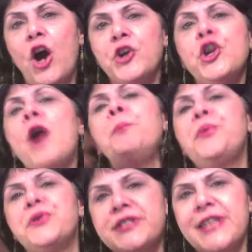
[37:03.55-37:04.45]
our
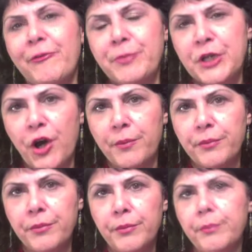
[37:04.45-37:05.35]
numbers have become
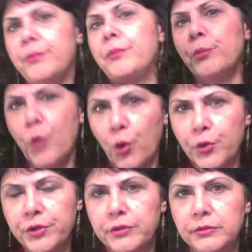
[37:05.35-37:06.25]
more.